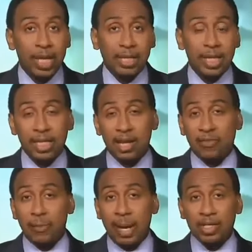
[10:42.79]
that this
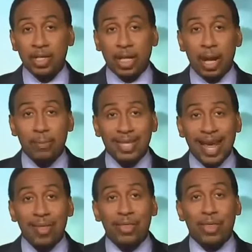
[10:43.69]
information
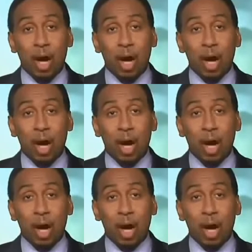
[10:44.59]
comes out